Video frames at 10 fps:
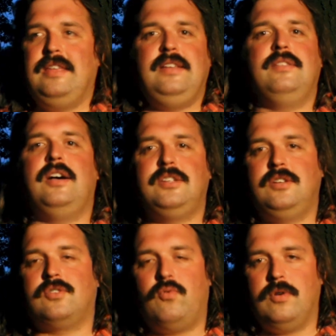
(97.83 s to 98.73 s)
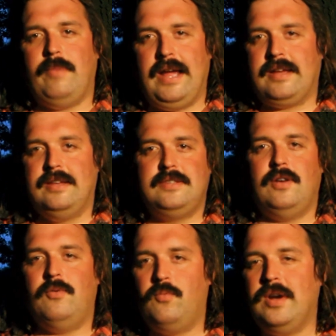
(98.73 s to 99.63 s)
you lost your quarterback.
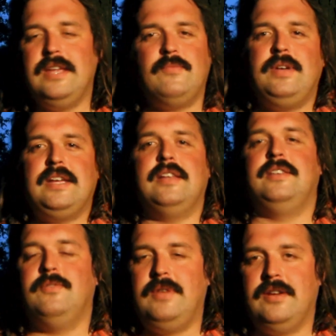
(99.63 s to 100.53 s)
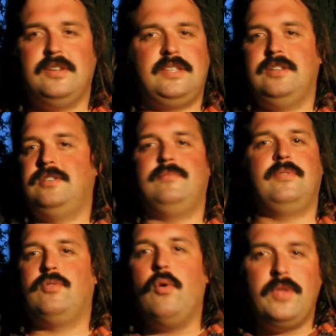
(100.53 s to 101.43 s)
So what are you going to do here? Just
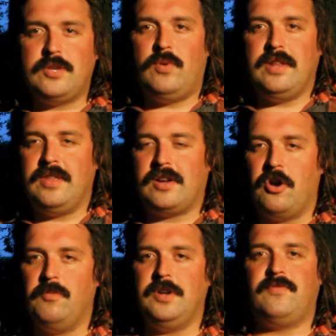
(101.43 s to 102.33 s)
throw this one in the garbage.